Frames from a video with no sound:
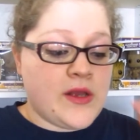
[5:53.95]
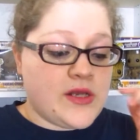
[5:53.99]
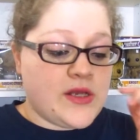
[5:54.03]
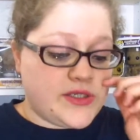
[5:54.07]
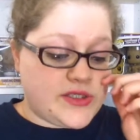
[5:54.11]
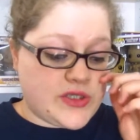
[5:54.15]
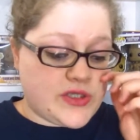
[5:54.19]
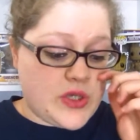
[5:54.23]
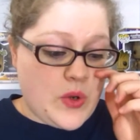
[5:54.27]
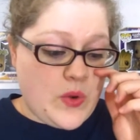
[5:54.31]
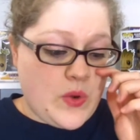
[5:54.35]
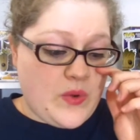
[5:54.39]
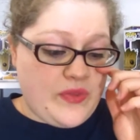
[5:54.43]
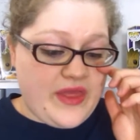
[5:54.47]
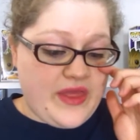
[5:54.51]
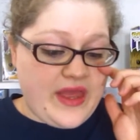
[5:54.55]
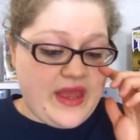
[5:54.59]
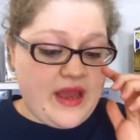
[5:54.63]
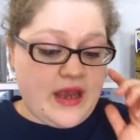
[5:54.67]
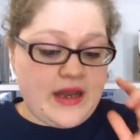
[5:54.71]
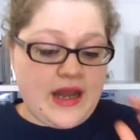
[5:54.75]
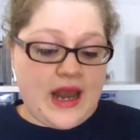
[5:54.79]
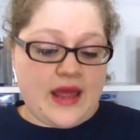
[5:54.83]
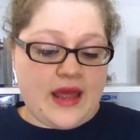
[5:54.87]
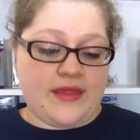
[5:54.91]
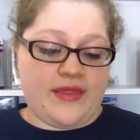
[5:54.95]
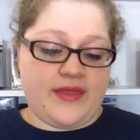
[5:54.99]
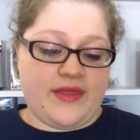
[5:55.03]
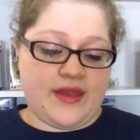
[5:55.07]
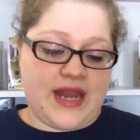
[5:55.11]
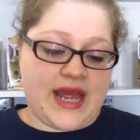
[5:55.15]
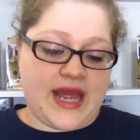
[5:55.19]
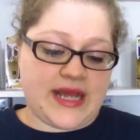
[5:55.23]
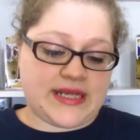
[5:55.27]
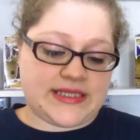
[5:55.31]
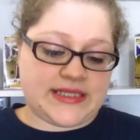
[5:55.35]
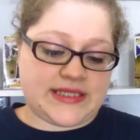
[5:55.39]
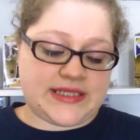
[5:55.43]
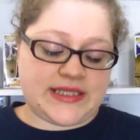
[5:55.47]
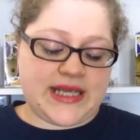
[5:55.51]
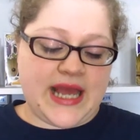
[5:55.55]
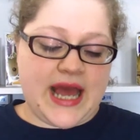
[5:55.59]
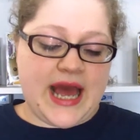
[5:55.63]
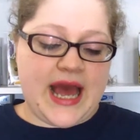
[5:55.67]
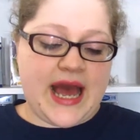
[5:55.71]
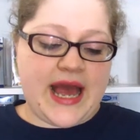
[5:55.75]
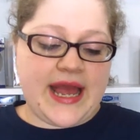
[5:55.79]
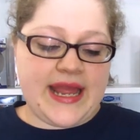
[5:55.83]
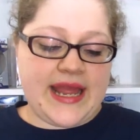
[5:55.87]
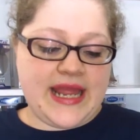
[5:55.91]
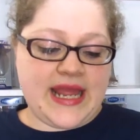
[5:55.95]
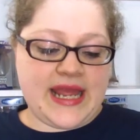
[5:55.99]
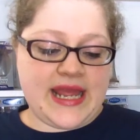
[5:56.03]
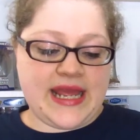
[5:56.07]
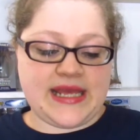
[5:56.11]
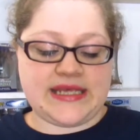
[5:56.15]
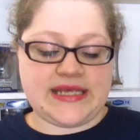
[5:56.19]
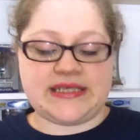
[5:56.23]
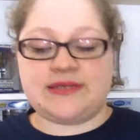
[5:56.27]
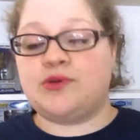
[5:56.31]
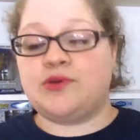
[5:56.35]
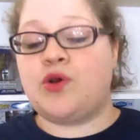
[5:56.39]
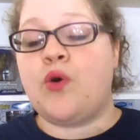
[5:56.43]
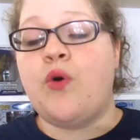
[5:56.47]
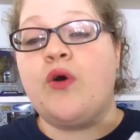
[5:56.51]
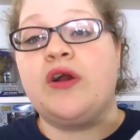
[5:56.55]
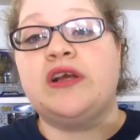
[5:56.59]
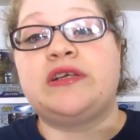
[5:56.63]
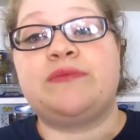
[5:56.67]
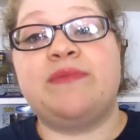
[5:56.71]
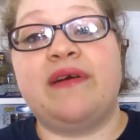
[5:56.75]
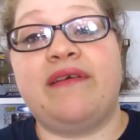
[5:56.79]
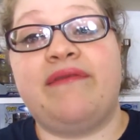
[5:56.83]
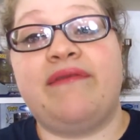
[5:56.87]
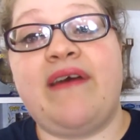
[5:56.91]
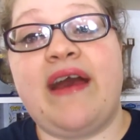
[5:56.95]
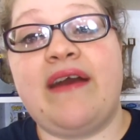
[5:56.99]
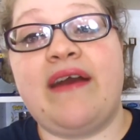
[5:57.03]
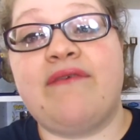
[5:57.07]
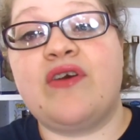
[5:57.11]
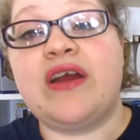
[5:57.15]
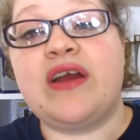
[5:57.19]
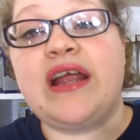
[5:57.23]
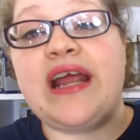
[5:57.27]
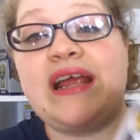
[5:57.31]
So then the next guy is of course my favorite.